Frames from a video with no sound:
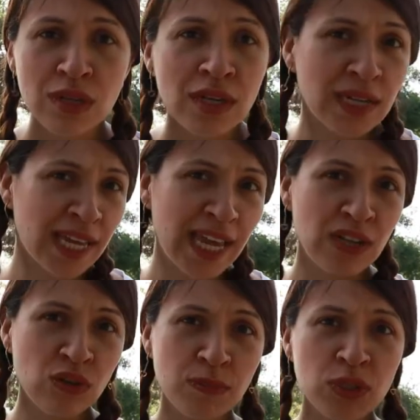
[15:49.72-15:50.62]

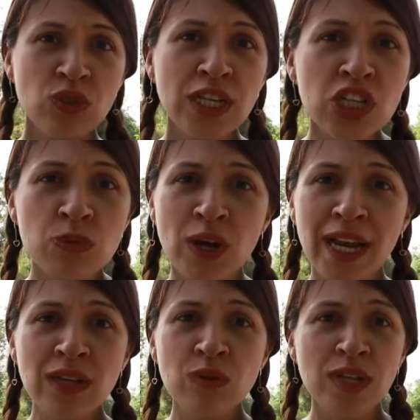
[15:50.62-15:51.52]
So they wanted
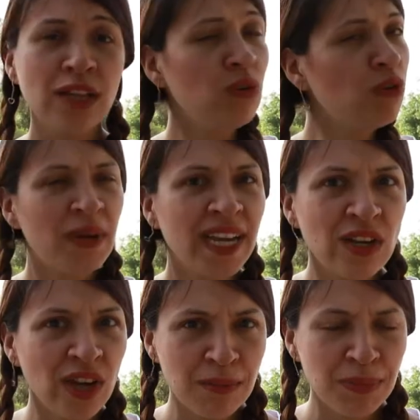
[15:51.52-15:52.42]
to attack them and
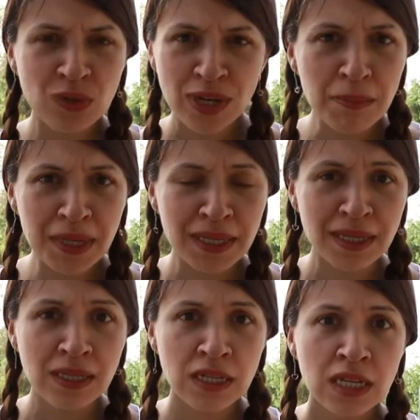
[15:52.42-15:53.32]
get rid of them.
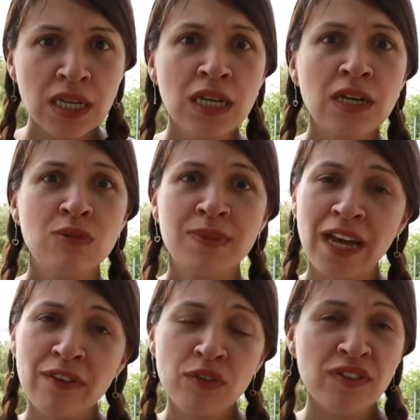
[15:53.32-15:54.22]
And
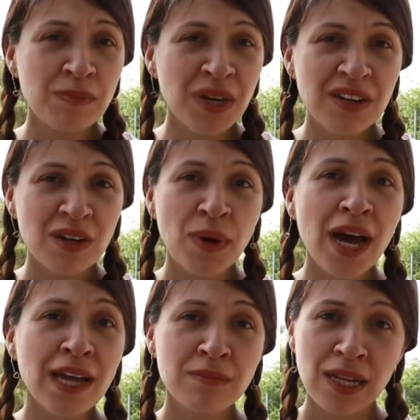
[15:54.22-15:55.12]
you know what?
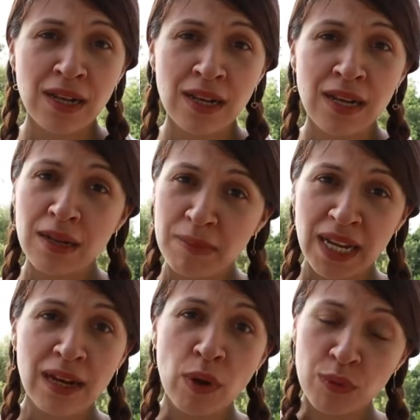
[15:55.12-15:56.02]
One day, a
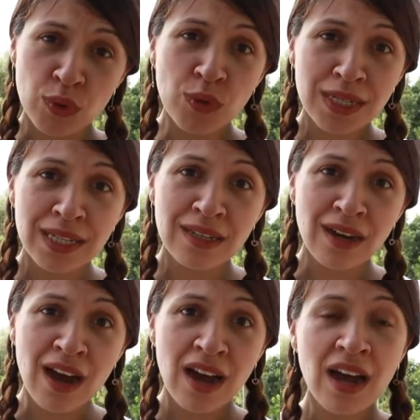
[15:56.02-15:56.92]
Waodani
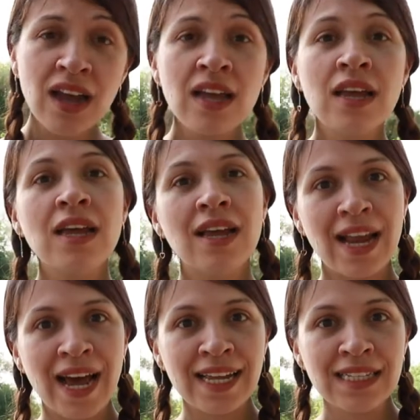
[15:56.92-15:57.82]
missionary
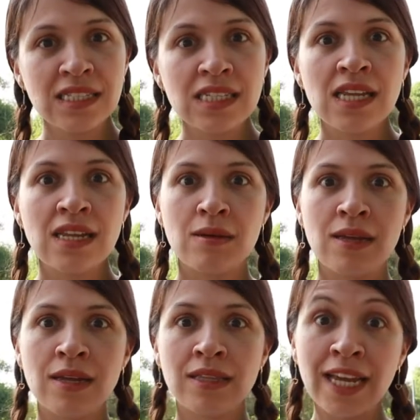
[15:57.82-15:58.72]
went to the enemy's
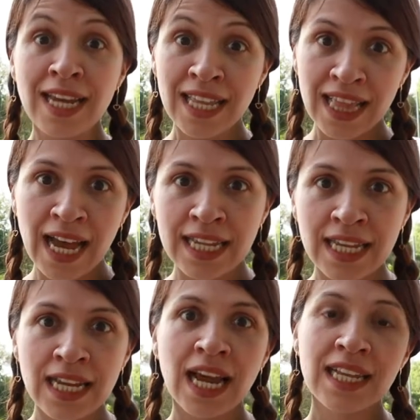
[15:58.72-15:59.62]
village
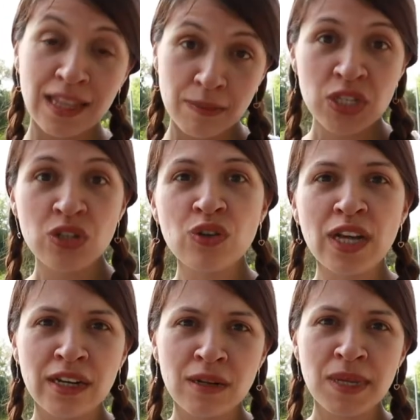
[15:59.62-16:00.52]
to tell them
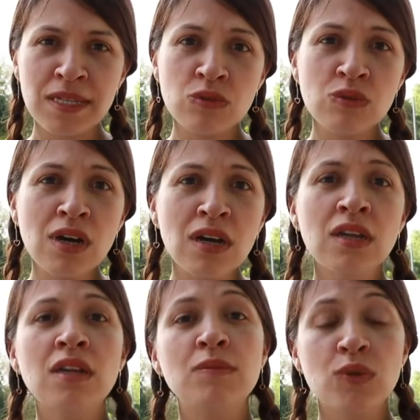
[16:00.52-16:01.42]
about the Lord,
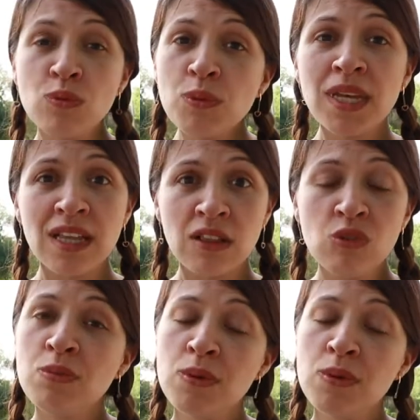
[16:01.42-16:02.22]
but they killed him.